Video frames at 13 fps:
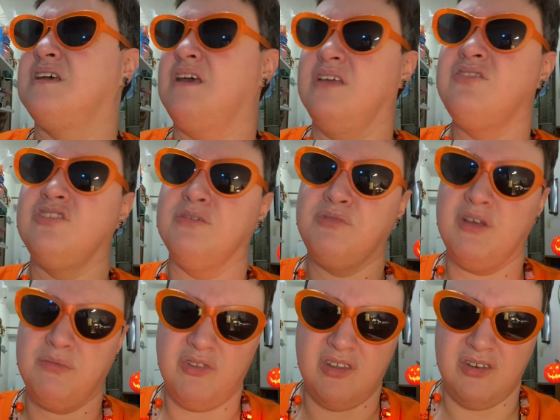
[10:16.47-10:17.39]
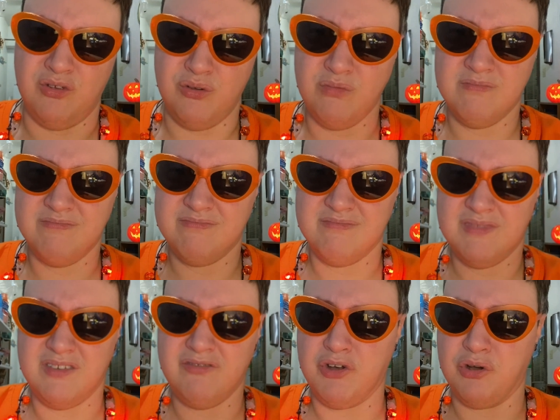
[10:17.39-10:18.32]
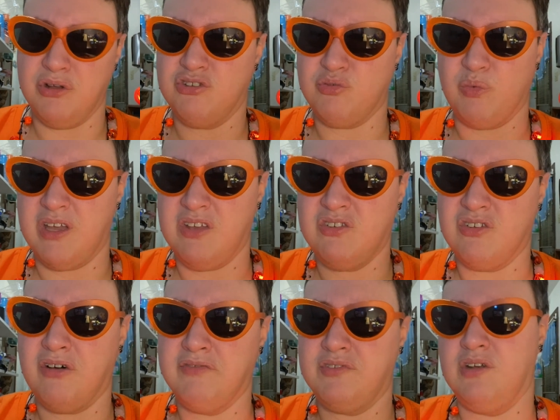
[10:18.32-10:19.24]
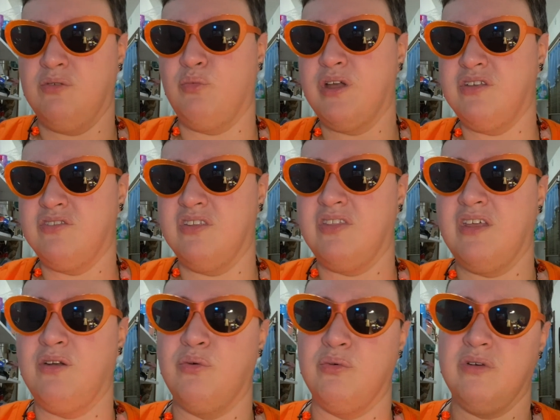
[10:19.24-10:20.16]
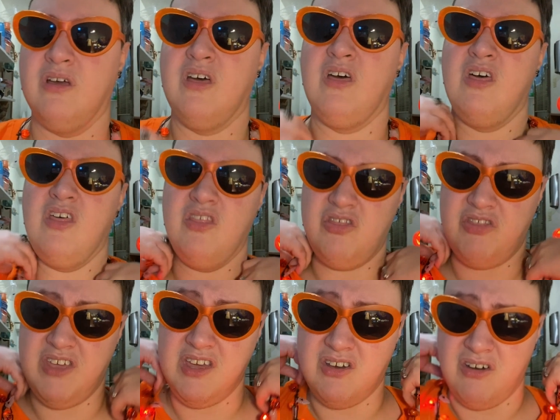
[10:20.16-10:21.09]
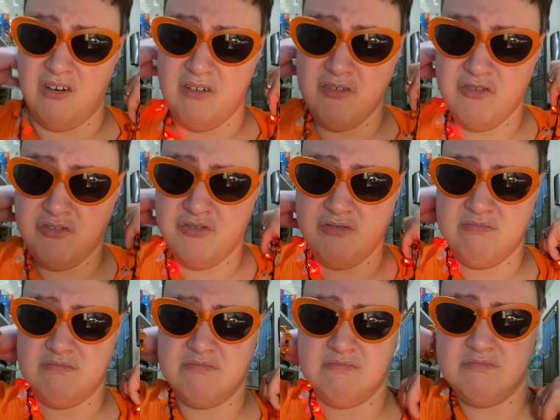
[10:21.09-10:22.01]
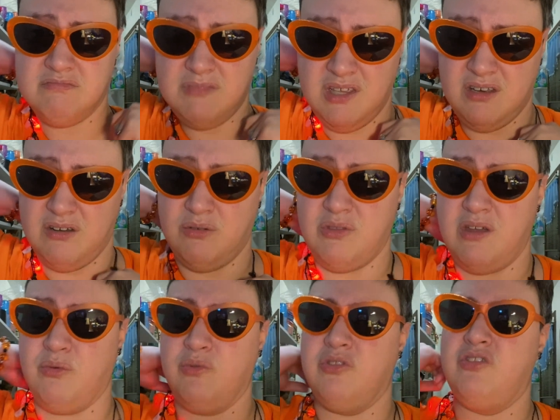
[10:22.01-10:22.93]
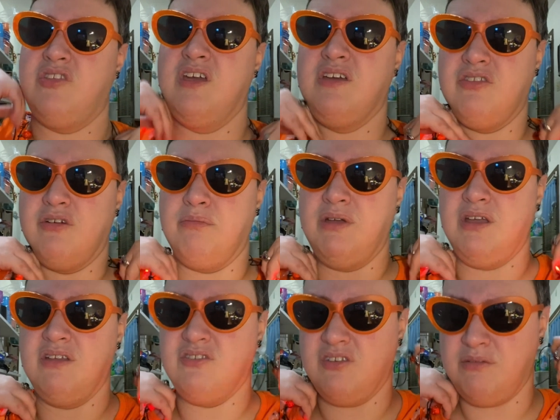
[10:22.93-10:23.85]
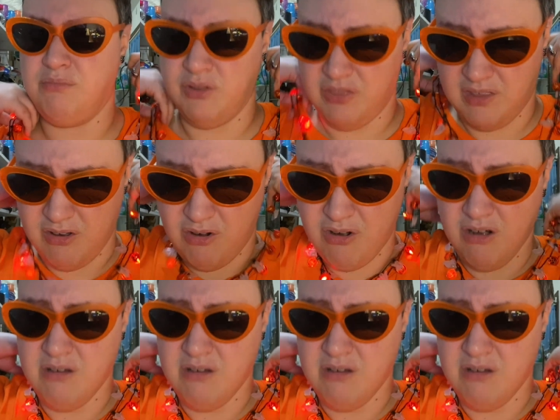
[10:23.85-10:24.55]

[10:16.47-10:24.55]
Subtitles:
And sometimes they do in various ways, often in ways that they don't think of. You know, they don't think they're bigoted, but they are.